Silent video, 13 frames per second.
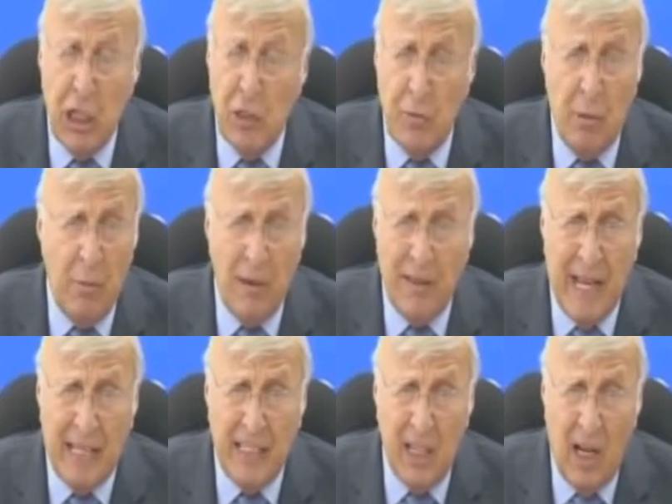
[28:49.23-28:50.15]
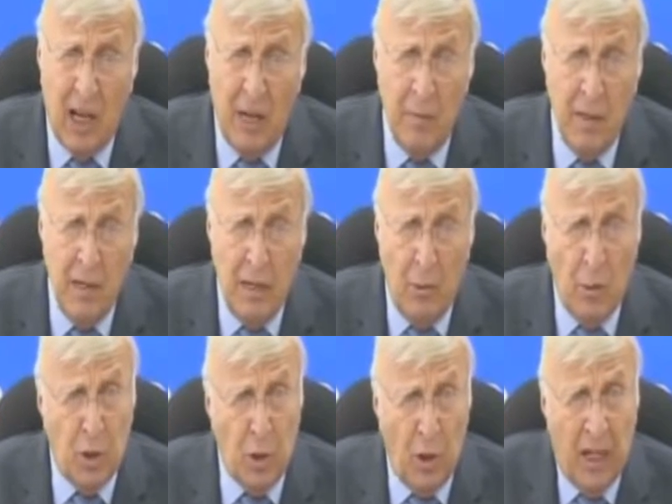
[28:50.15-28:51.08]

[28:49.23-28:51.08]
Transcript: you remember at that time, we're